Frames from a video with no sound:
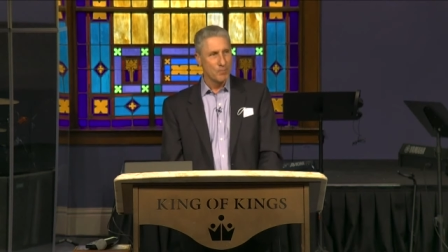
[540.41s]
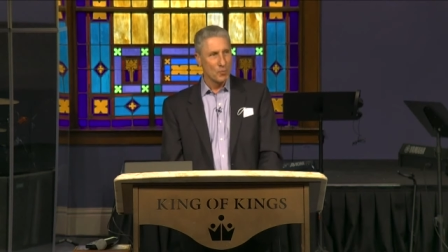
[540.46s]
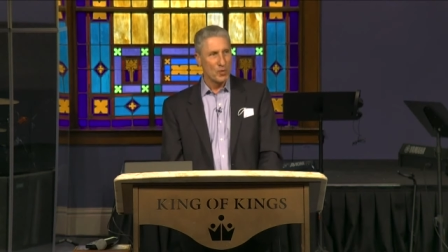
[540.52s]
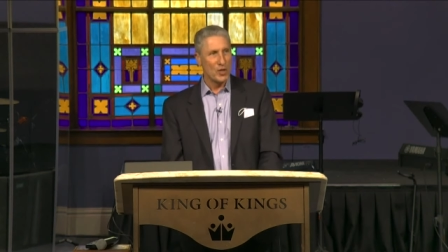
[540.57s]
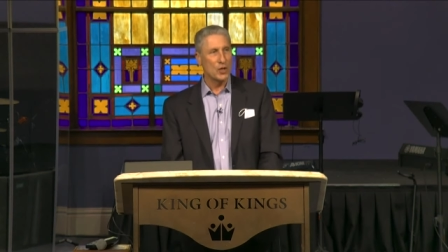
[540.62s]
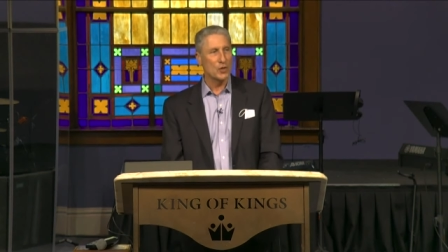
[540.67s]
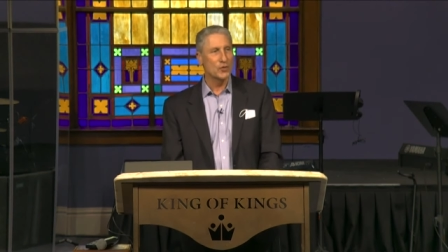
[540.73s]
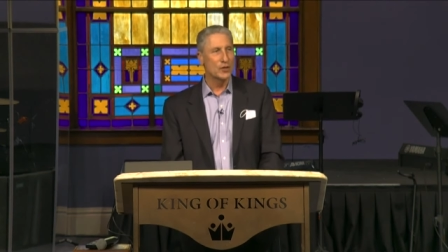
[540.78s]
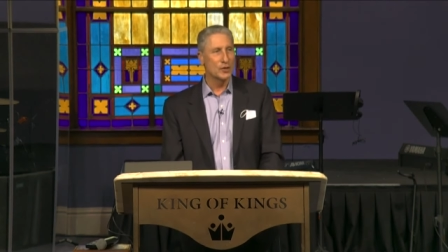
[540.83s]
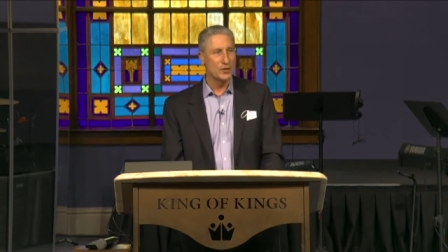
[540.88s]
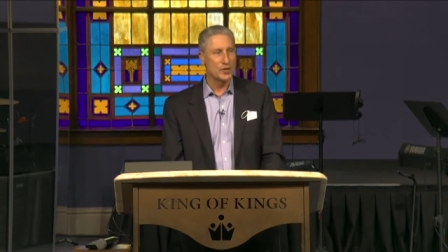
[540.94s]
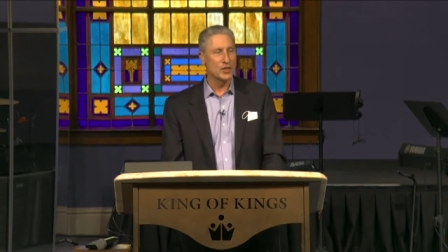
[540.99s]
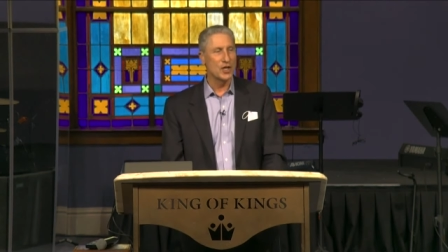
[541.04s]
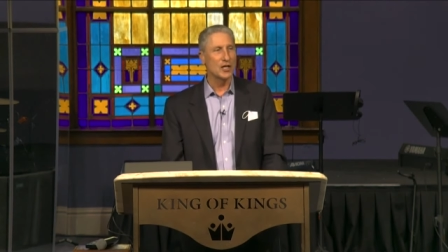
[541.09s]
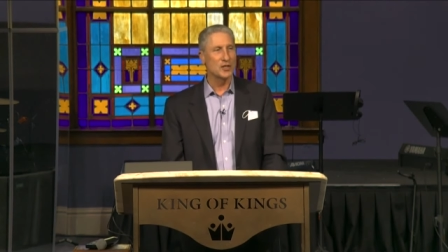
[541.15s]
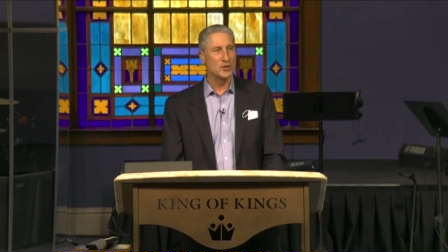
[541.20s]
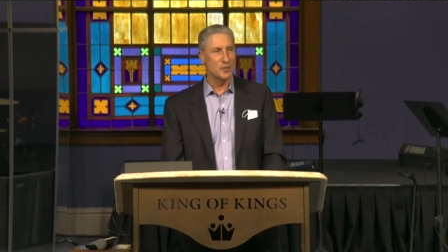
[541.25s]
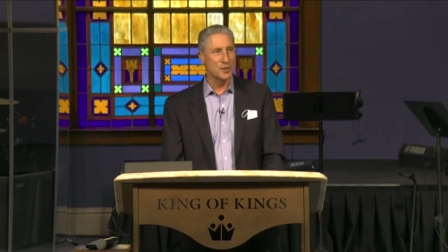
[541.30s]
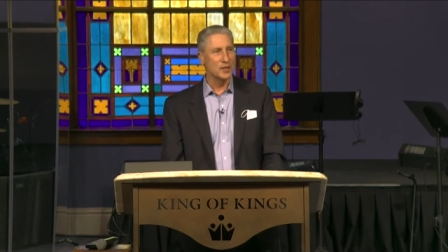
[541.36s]
Bitterroot
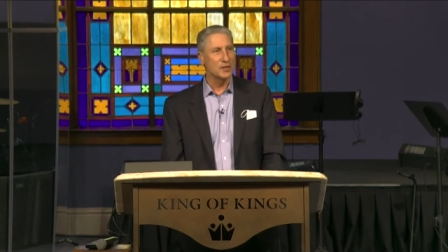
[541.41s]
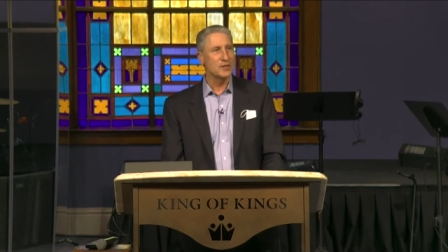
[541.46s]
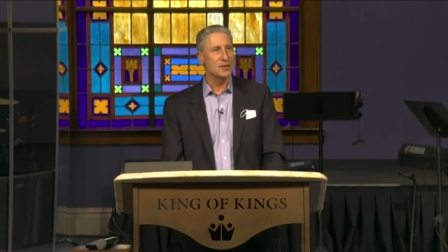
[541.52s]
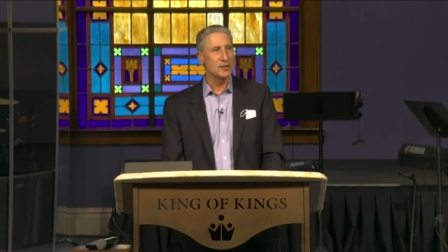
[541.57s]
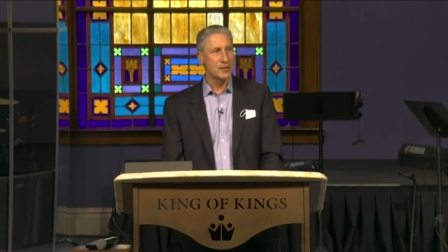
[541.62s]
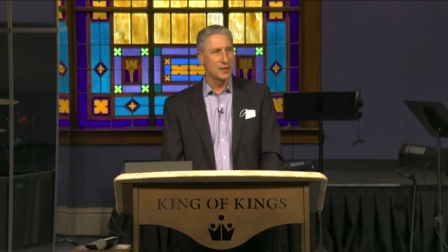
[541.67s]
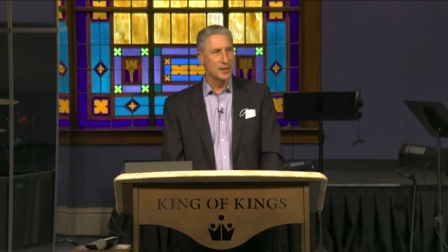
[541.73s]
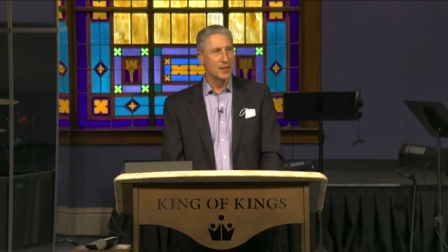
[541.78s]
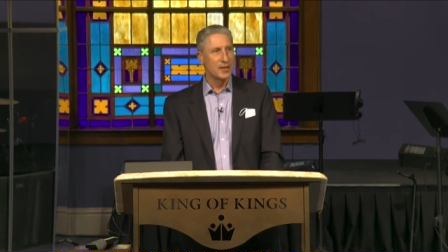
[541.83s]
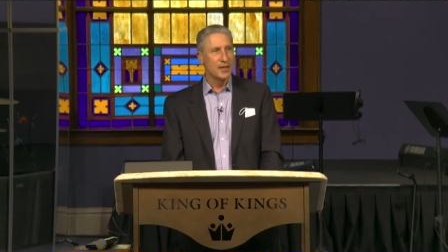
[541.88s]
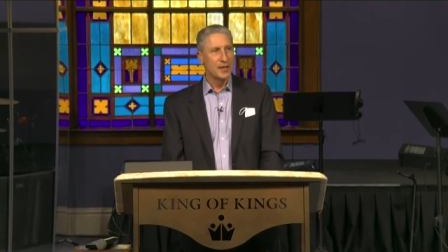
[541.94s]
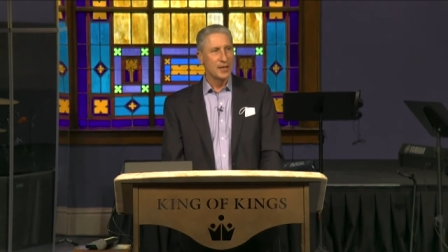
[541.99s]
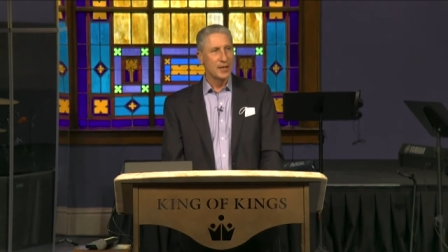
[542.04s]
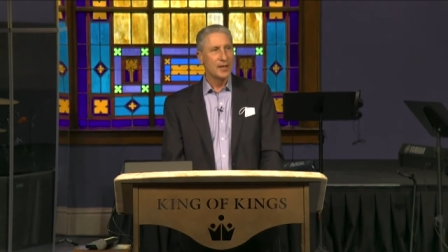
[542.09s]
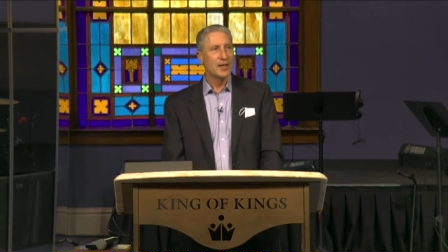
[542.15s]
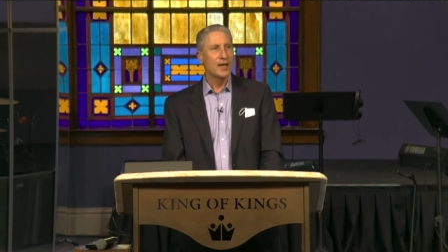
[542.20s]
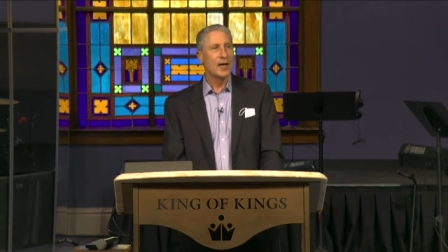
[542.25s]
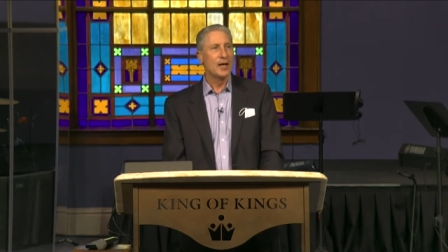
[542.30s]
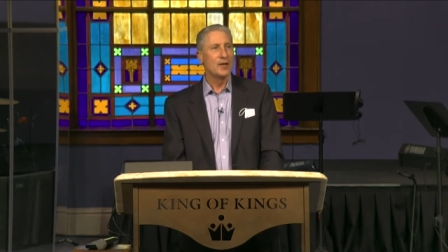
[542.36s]
Judgments,
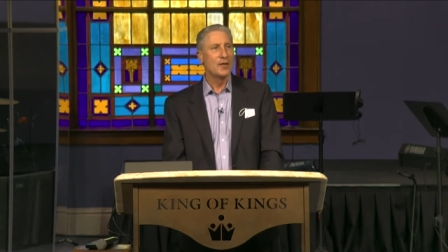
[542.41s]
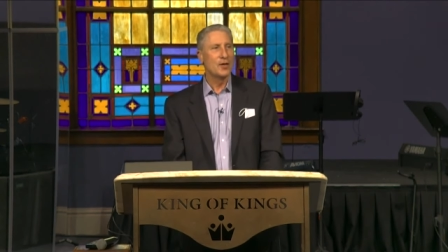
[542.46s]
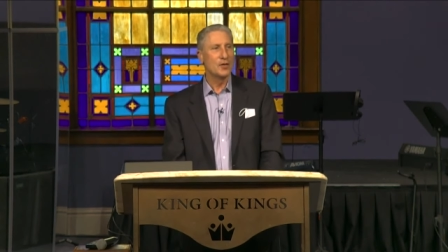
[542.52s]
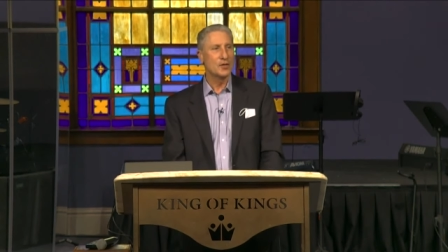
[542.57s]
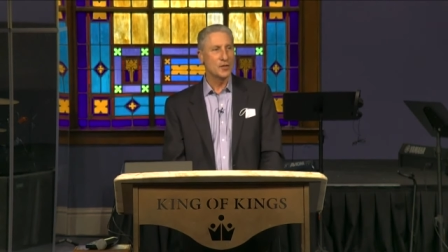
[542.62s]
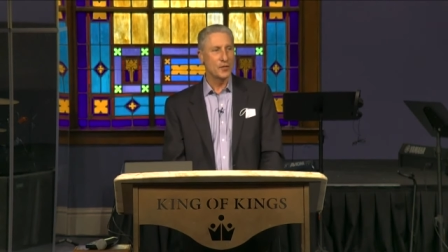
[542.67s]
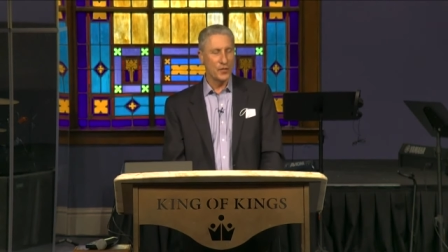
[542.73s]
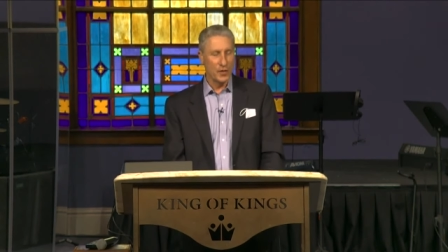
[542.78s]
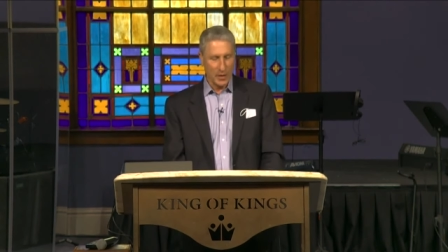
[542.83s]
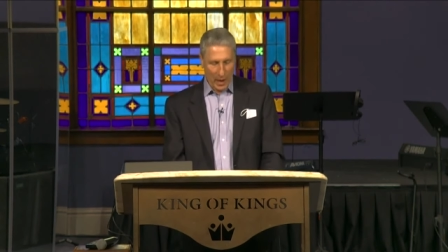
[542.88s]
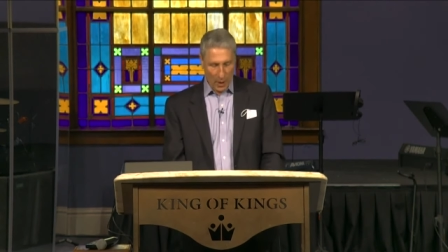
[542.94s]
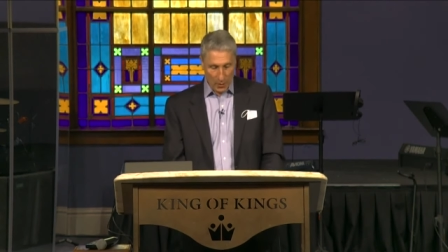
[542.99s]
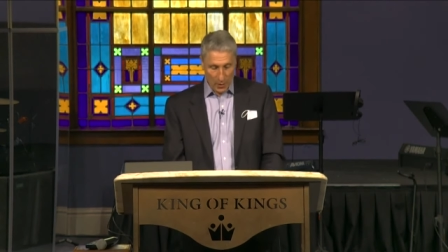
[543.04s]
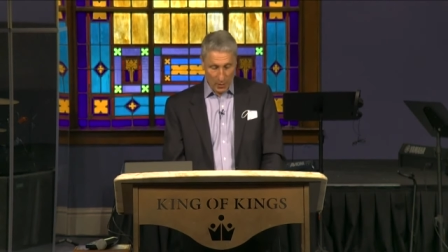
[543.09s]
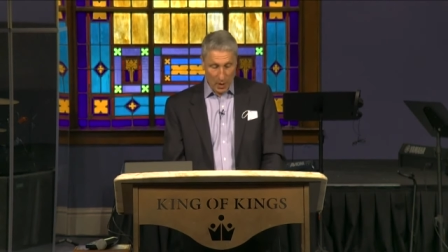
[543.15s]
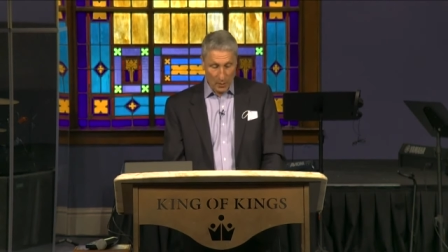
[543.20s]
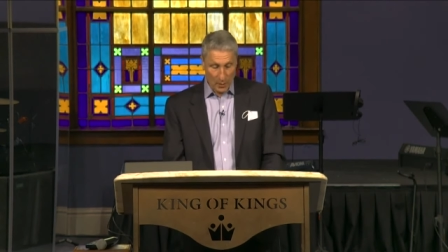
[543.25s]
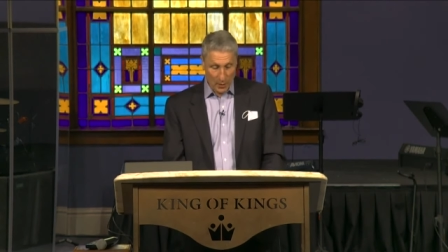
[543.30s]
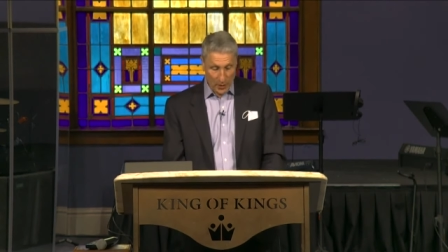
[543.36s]
uh, those of you that
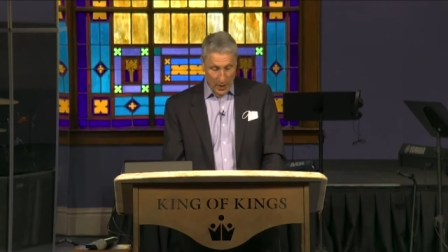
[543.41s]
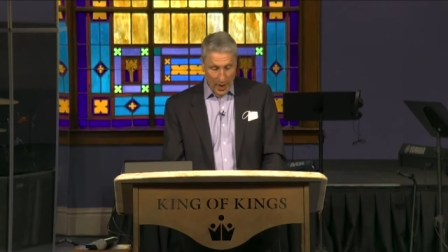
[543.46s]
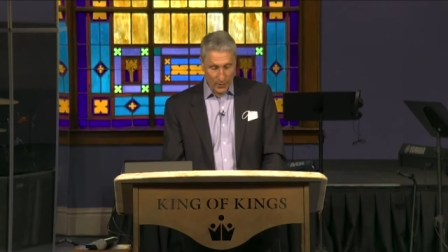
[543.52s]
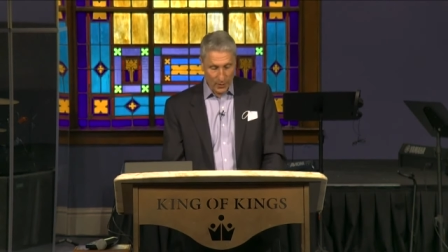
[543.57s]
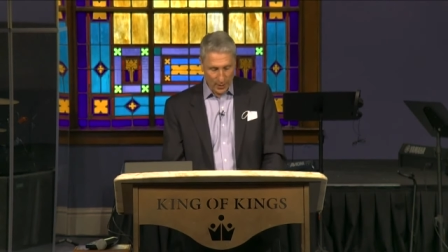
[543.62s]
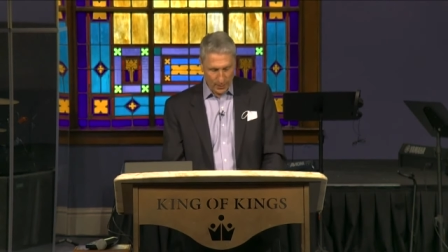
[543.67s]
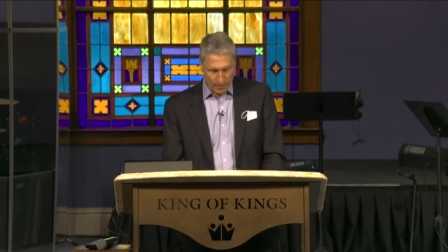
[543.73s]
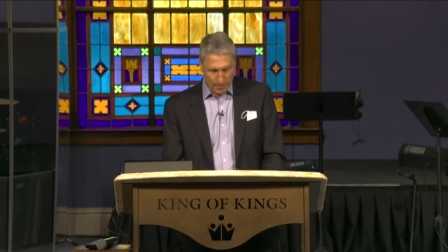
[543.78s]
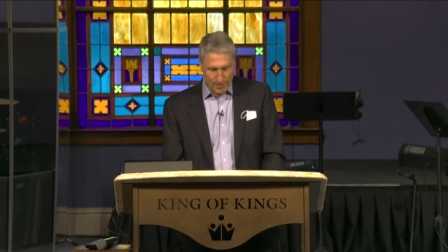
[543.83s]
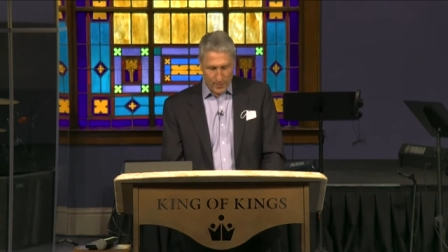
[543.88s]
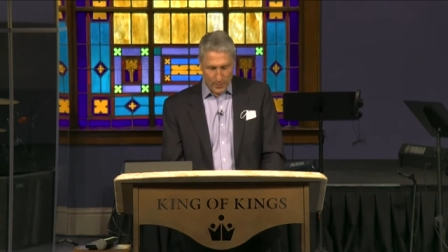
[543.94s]
remember that one.